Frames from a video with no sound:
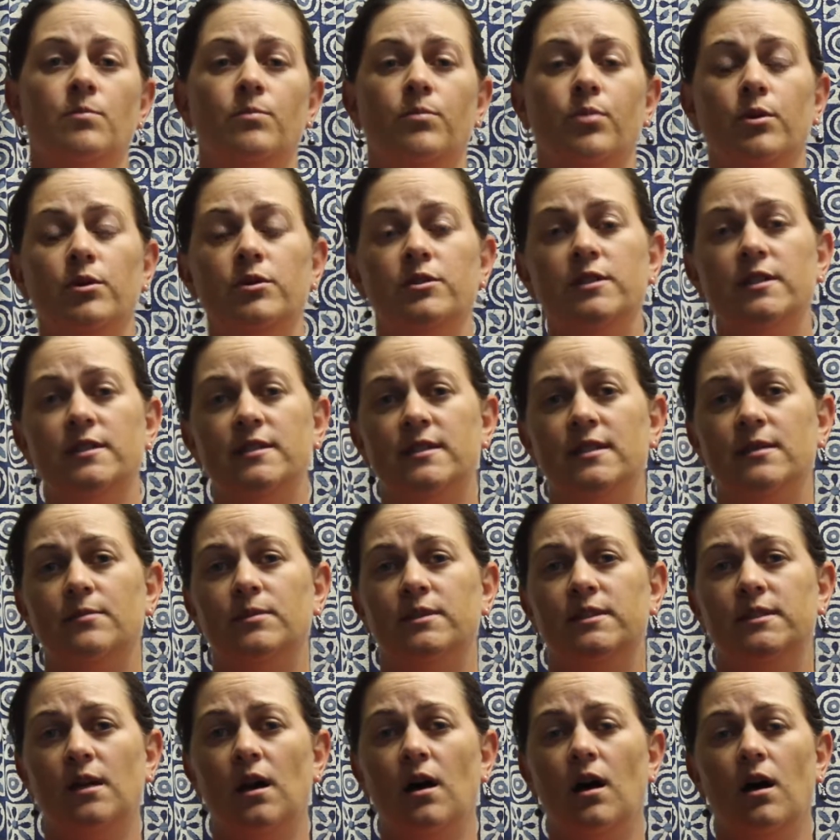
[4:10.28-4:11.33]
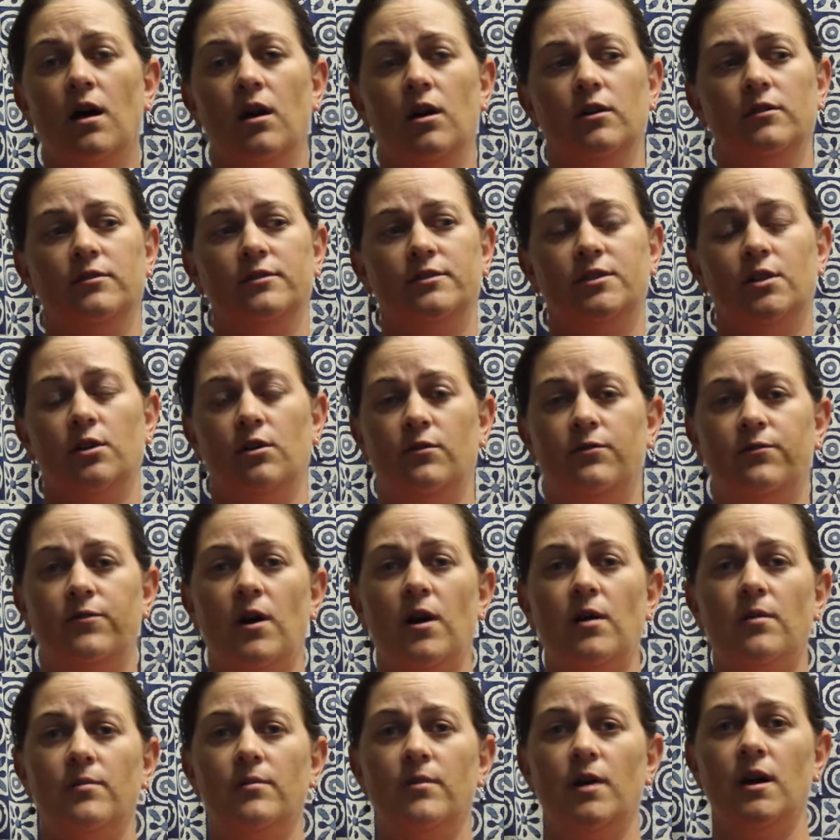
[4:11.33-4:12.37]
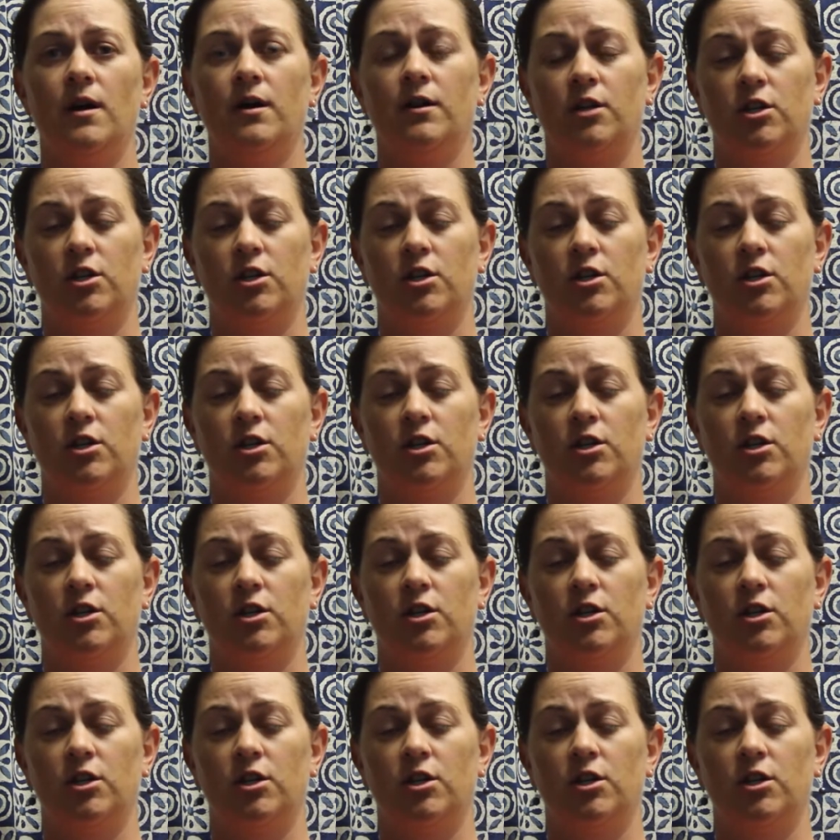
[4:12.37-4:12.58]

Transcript: Bruises themselves, so from